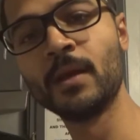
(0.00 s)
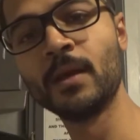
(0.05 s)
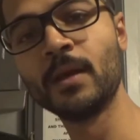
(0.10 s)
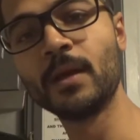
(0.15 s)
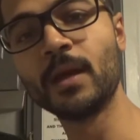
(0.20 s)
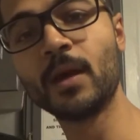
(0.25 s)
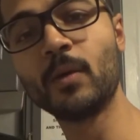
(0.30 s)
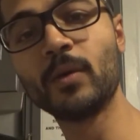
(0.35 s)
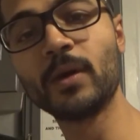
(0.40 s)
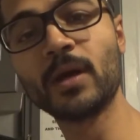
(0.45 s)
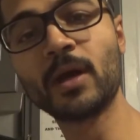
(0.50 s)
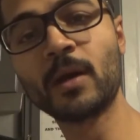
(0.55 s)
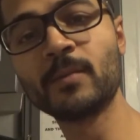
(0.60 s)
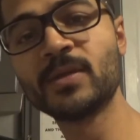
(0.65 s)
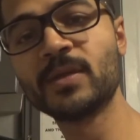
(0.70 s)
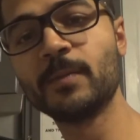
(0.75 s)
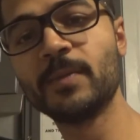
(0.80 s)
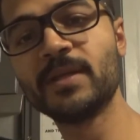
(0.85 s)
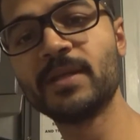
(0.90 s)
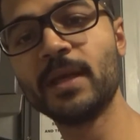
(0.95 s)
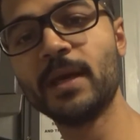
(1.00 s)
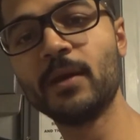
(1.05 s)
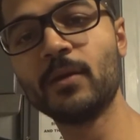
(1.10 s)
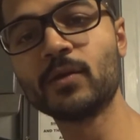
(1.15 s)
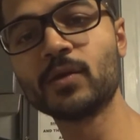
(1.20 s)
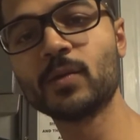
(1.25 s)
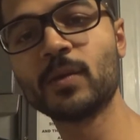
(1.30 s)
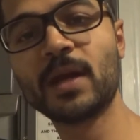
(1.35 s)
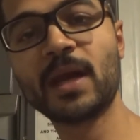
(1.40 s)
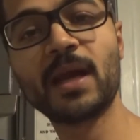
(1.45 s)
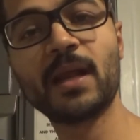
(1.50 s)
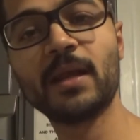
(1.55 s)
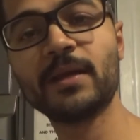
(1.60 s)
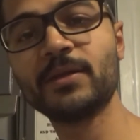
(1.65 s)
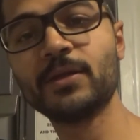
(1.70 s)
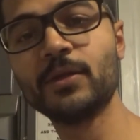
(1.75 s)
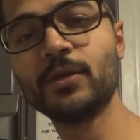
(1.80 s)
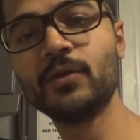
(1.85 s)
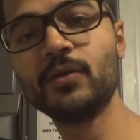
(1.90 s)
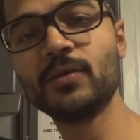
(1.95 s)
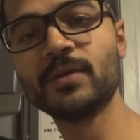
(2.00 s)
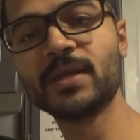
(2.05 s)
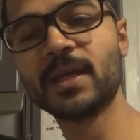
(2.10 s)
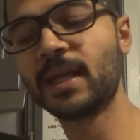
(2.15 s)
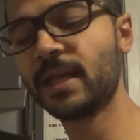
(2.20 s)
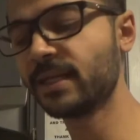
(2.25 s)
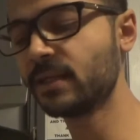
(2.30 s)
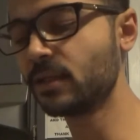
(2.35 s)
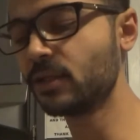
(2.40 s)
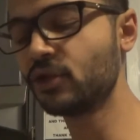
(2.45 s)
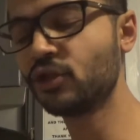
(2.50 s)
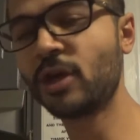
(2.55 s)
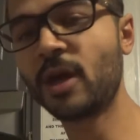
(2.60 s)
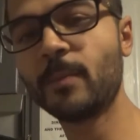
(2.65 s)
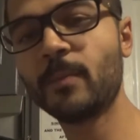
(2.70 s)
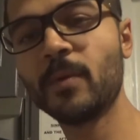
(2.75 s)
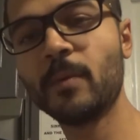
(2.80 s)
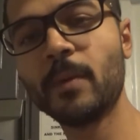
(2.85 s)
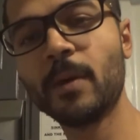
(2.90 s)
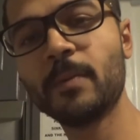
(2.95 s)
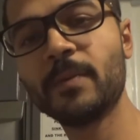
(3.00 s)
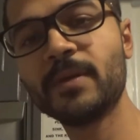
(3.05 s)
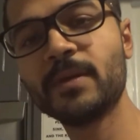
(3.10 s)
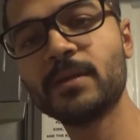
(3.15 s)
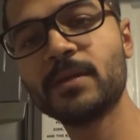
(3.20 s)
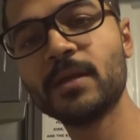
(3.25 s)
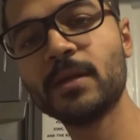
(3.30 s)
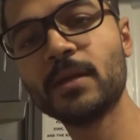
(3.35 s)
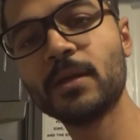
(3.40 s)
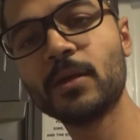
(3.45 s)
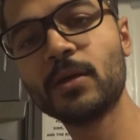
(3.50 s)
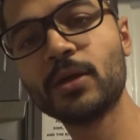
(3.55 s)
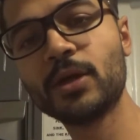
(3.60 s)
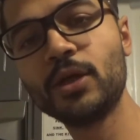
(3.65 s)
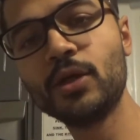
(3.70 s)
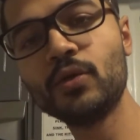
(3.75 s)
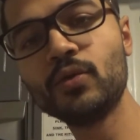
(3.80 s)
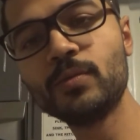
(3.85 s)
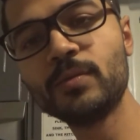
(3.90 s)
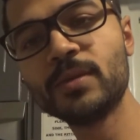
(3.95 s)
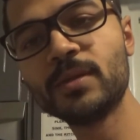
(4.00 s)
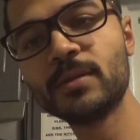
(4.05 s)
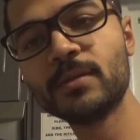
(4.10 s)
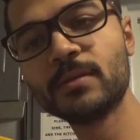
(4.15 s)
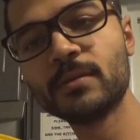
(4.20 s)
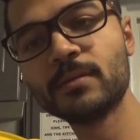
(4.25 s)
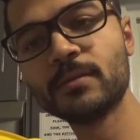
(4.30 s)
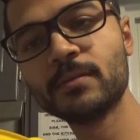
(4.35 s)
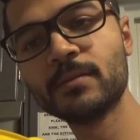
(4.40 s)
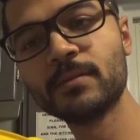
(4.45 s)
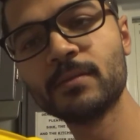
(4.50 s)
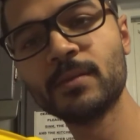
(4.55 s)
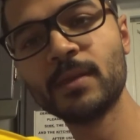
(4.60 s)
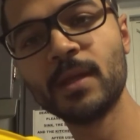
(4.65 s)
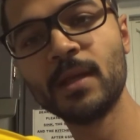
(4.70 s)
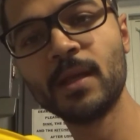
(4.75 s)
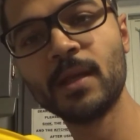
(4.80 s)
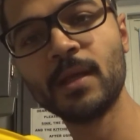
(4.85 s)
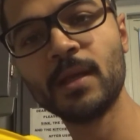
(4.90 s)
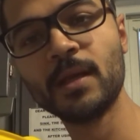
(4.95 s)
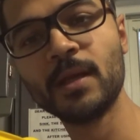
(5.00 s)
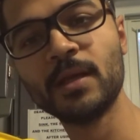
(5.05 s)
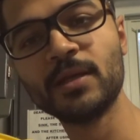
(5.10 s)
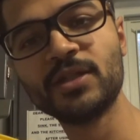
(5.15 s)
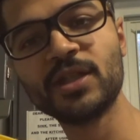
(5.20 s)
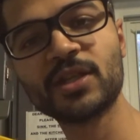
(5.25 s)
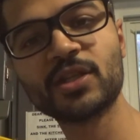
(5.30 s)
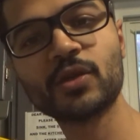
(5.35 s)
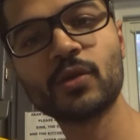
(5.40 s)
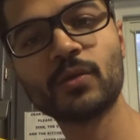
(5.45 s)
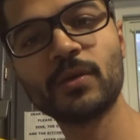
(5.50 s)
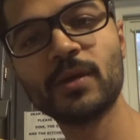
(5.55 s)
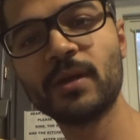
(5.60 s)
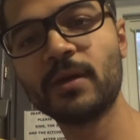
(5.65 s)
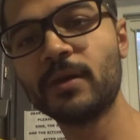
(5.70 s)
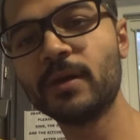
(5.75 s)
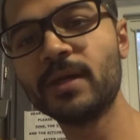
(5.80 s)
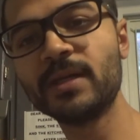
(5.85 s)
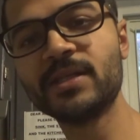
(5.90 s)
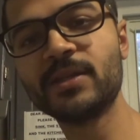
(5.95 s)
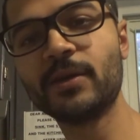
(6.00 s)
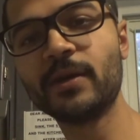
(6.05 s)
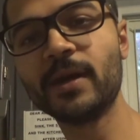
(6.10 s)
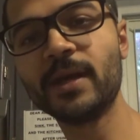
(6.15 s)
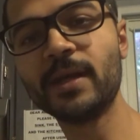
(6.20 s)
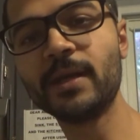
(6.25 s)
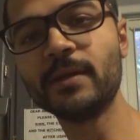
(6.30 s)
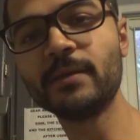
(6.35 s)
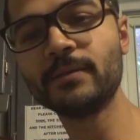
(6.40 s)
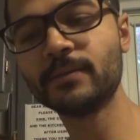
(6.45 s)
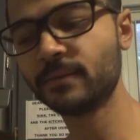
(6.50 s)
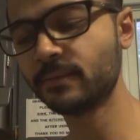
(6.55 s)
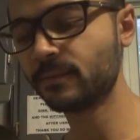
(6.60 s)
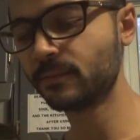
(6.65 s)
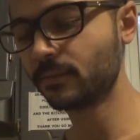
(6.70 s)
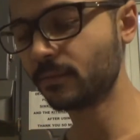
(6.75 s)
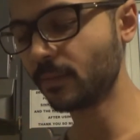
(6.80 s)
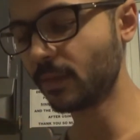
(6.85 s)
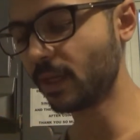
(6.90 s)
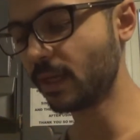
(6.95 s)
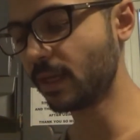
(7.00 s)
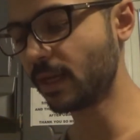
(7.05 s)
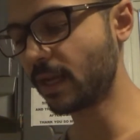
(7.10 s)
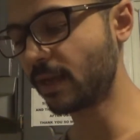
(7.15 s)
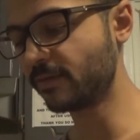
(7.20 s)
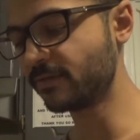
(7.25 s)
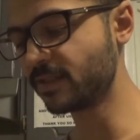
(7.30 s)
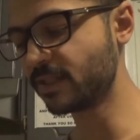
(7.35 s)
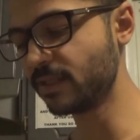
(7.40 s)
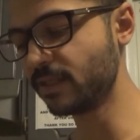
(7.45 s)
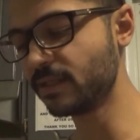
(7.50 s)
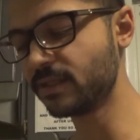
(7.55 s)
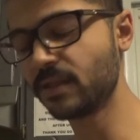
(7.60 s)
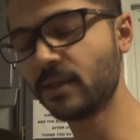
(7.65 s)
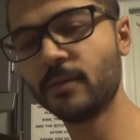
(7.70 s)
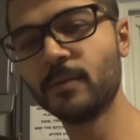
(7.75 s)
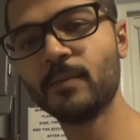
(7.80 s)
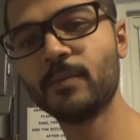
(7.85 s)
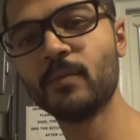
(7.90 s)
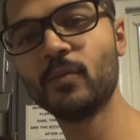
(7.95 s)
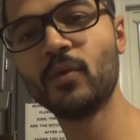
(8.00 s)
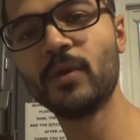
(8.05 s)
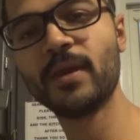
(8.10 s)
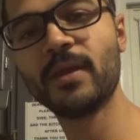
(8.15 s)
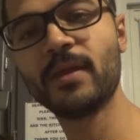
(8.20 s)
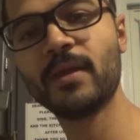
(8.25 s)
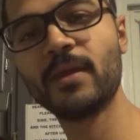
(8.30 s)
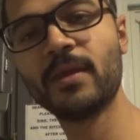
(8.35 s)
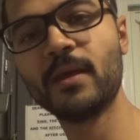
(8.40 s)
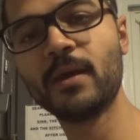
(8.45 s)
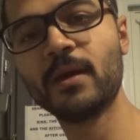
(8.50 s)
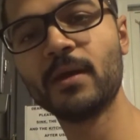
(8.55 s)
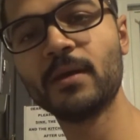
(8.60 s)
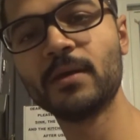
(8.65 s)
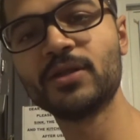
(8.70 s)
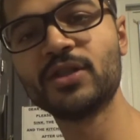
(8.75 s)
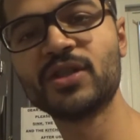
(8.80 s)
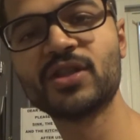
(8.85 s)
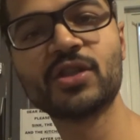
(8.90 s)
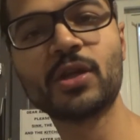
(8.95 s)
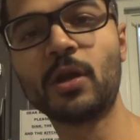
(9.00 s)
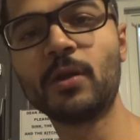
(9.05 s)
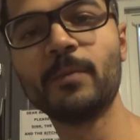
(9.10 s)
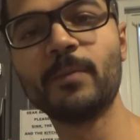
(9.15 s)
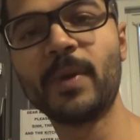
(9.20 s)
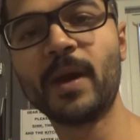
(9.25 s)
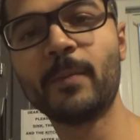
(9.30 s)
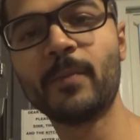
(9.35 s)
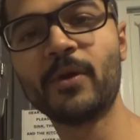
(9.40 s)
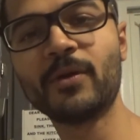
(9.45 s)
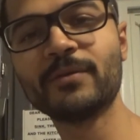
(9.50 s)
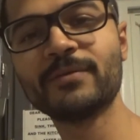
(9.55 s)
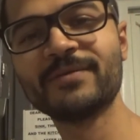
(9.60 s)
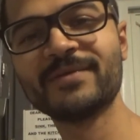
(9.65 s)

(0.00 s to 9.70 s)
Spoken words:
Now when it comes to potatoes, what I like to do is I like to chop them up into little cubes, just so they're easier to eat. And I've seasoned them with just salt and pepper.